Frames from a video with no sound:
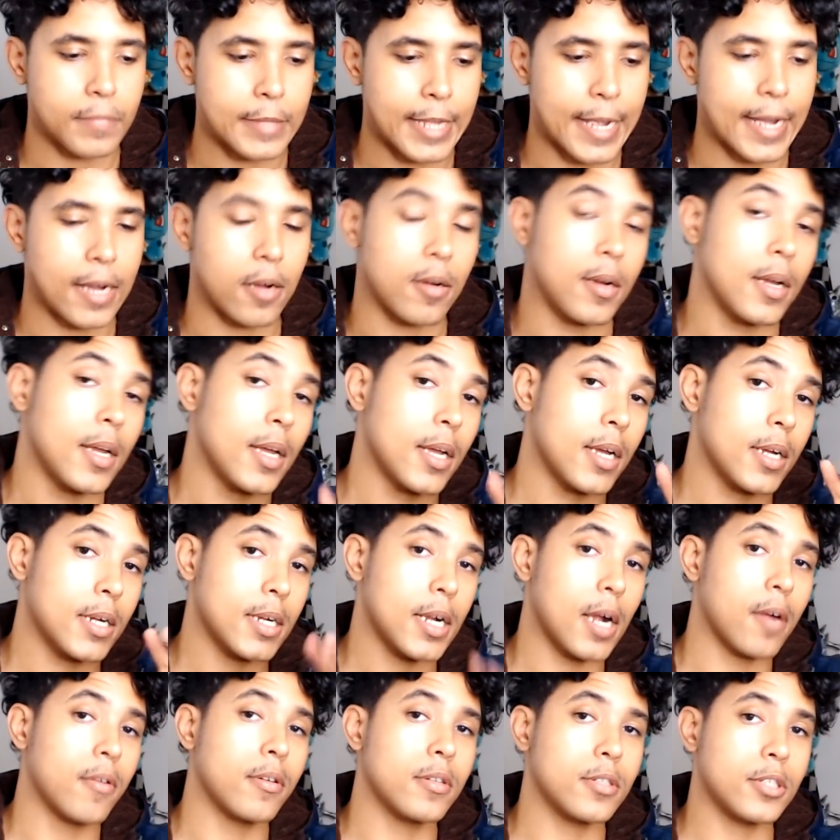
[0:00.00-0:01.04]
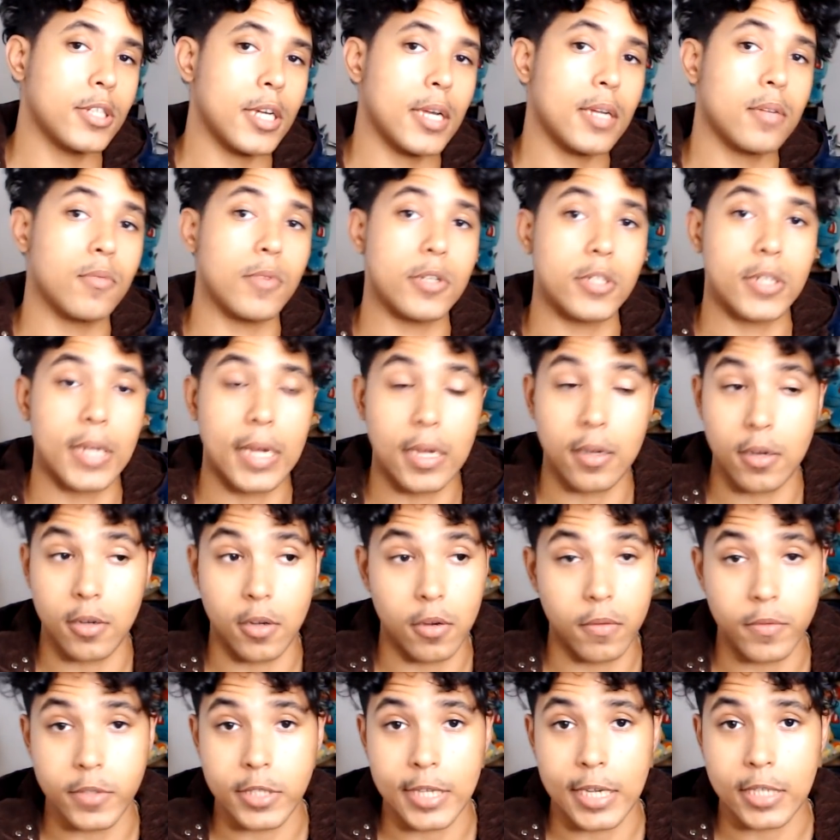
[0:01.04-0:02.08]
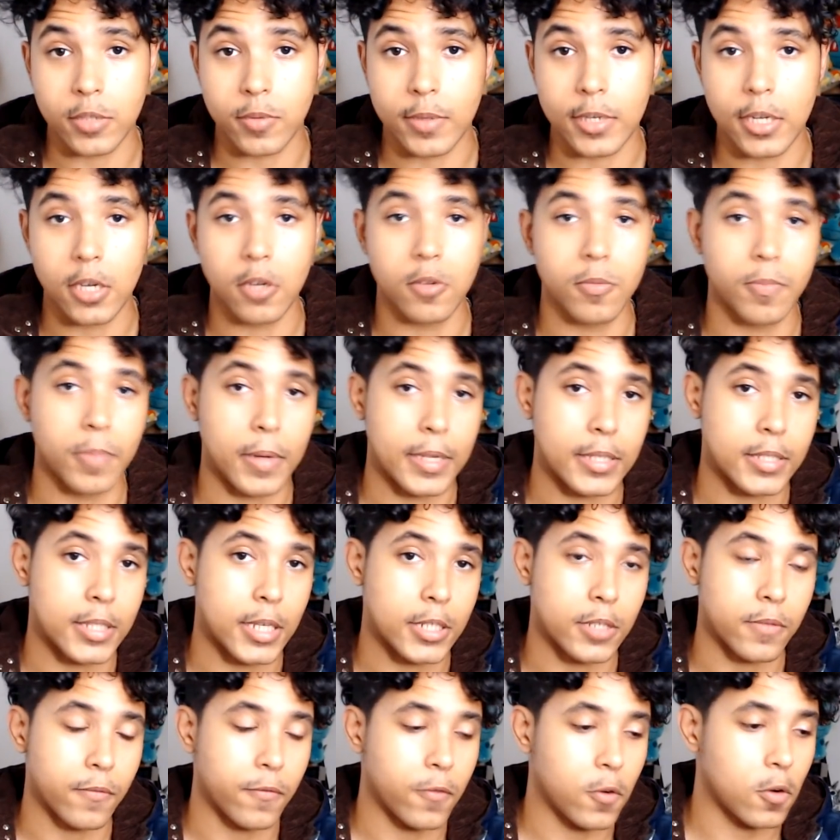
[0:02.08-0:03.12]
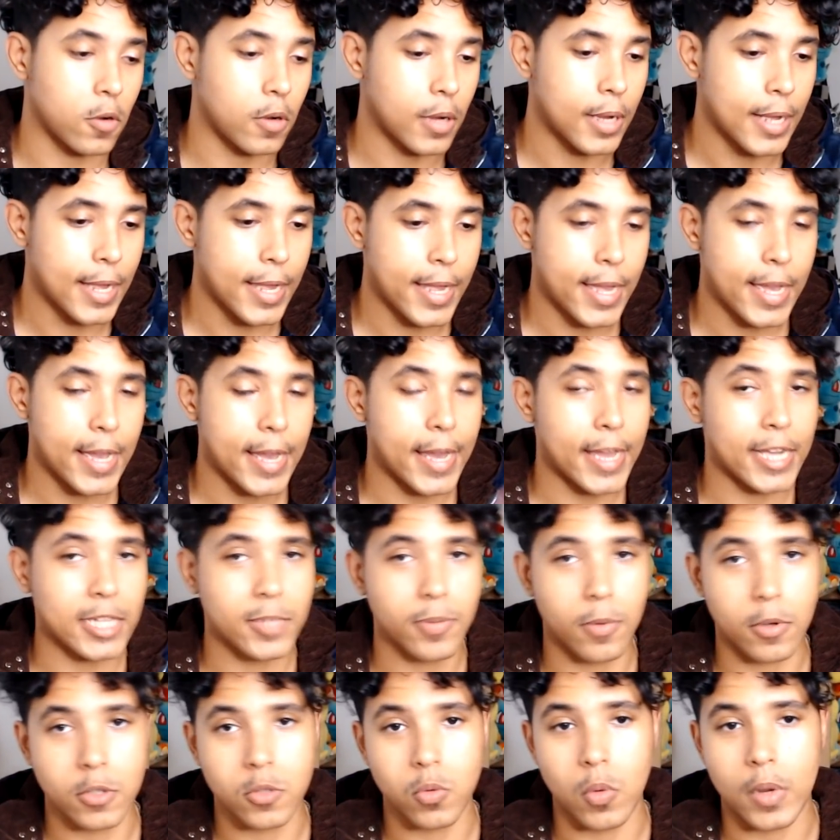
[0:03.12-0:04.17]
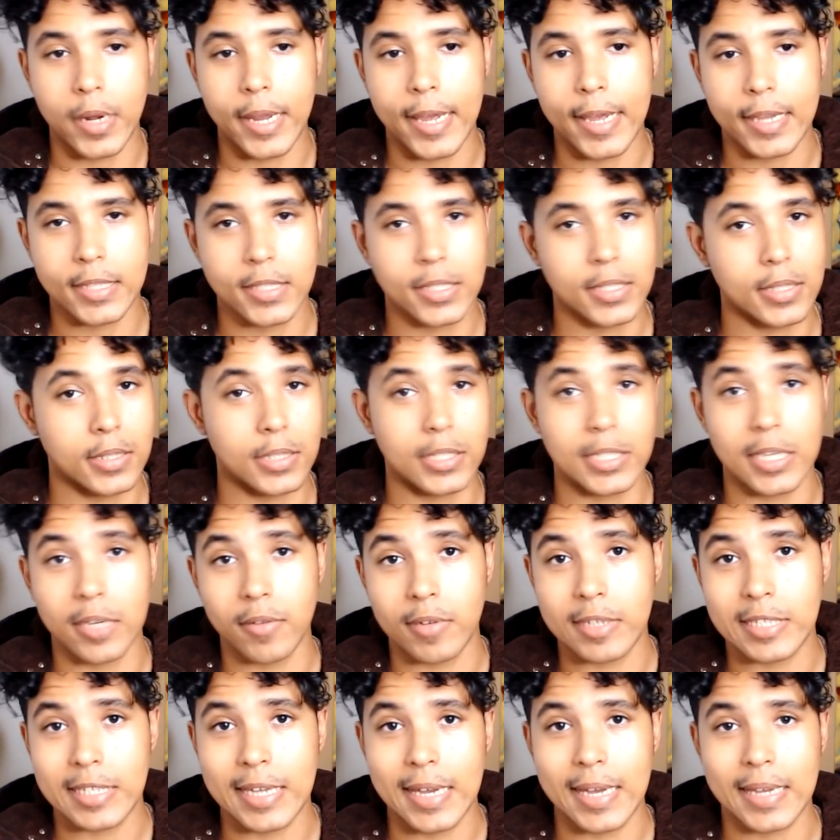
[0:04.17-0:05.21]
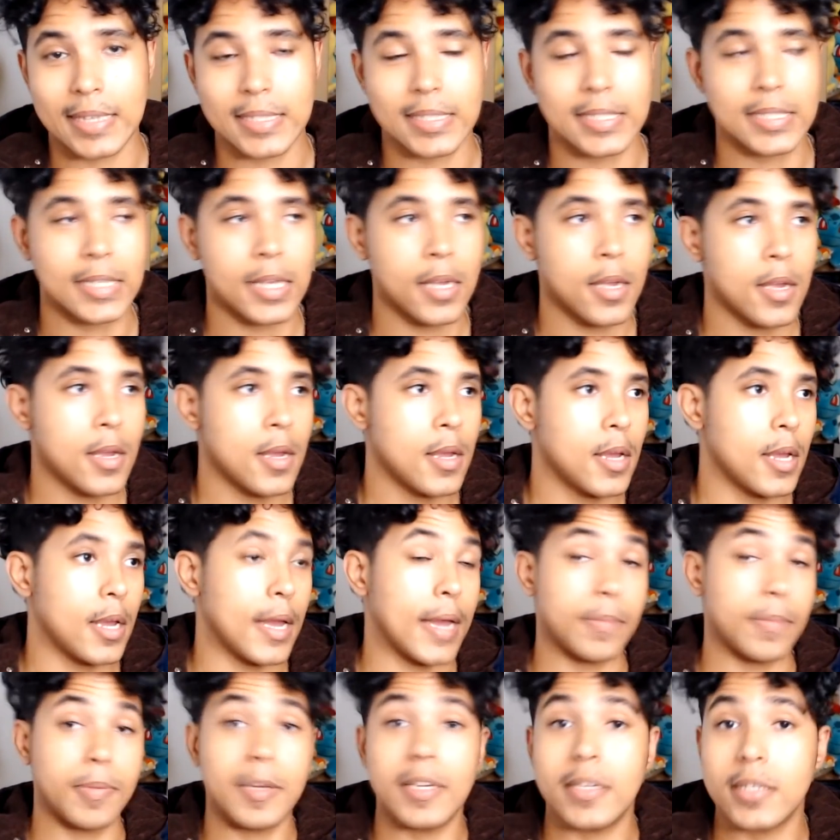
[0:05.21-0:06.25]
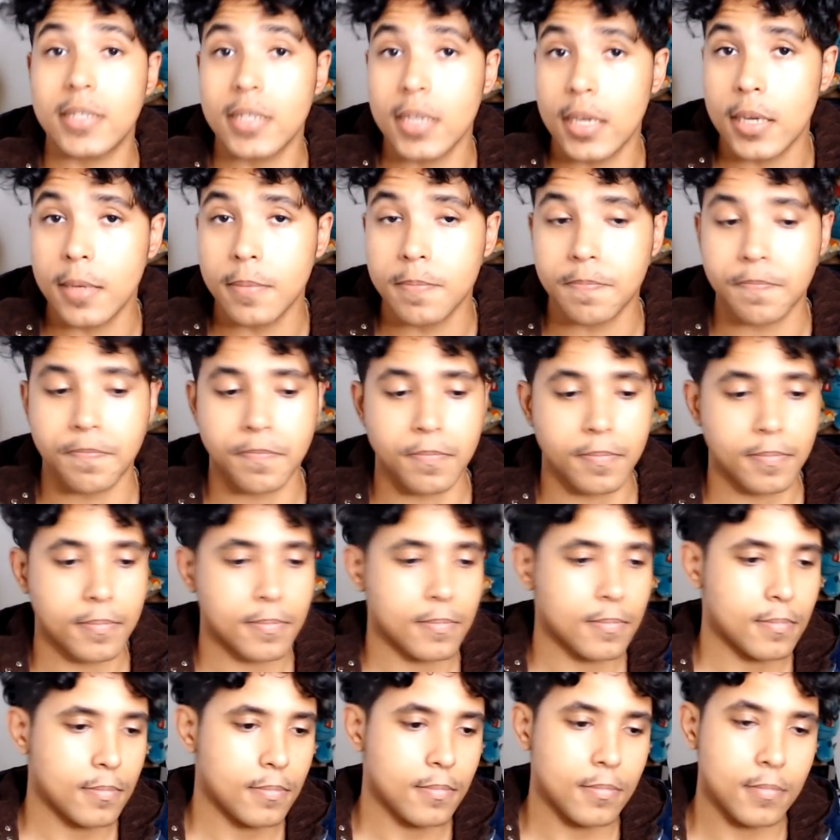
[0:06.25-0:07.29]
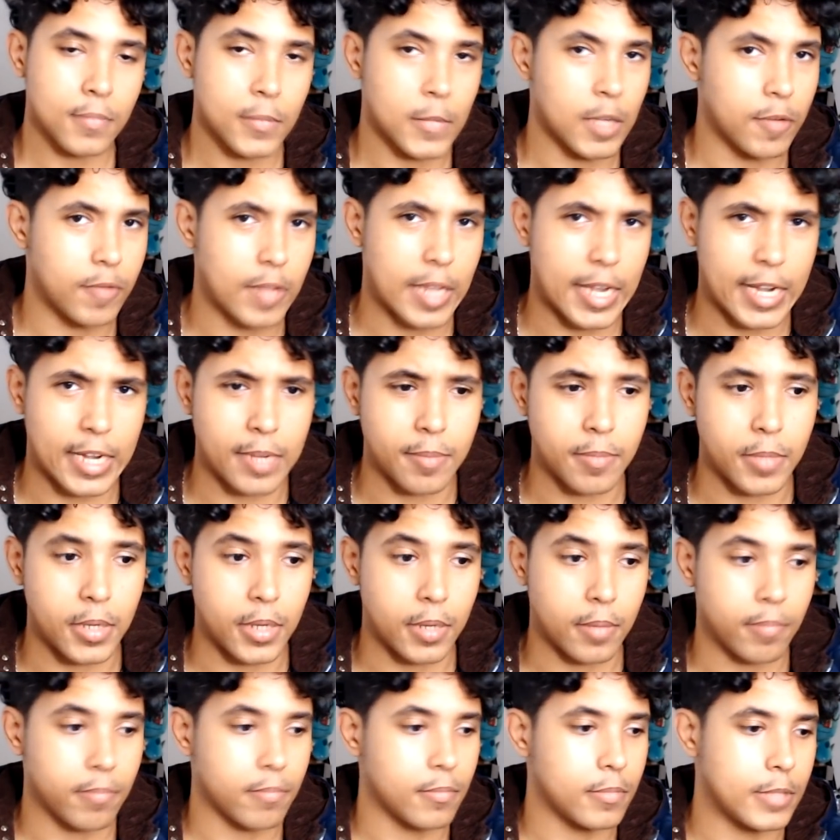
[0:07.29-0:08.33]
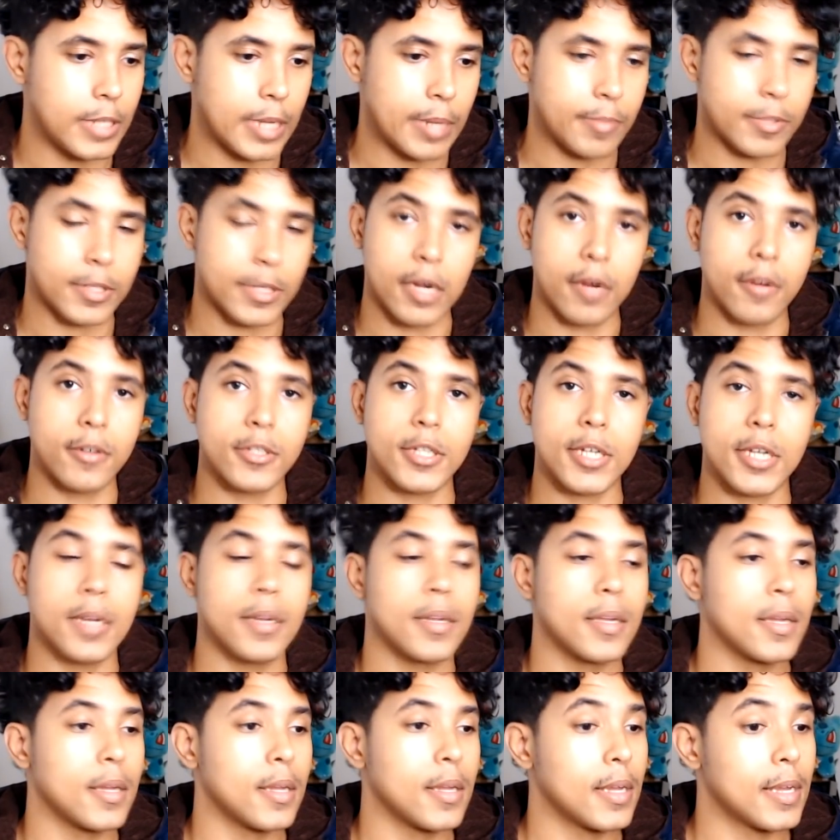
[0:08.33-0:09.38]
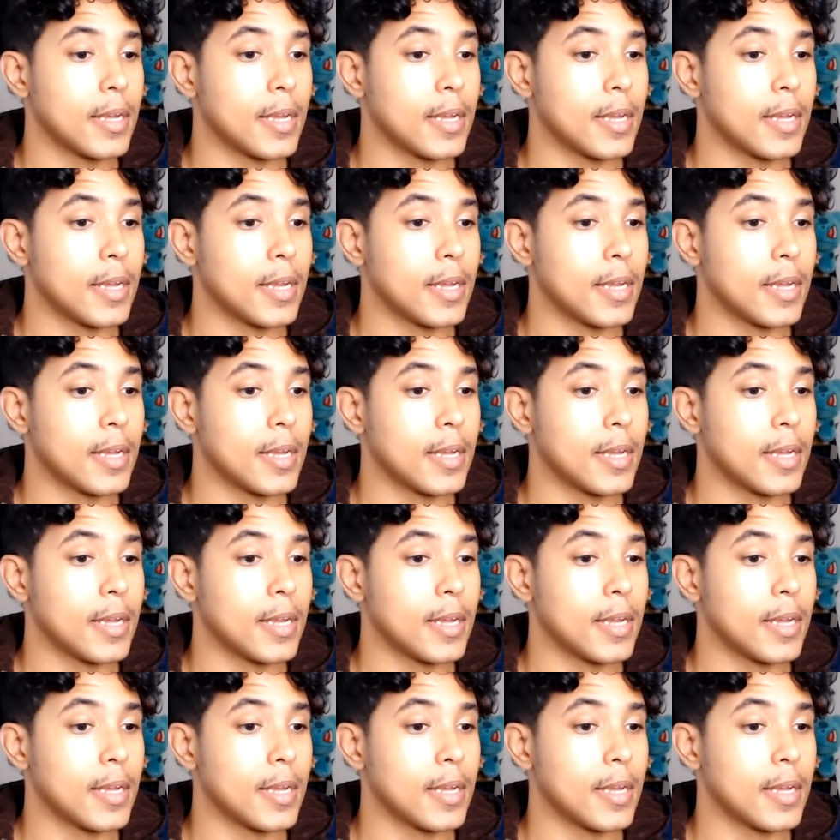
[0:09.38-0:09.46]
Now, current gen, which obviously, as we know, PlayStation 4, Xbox One X, Series X, and PC, if that can be deemed current gen,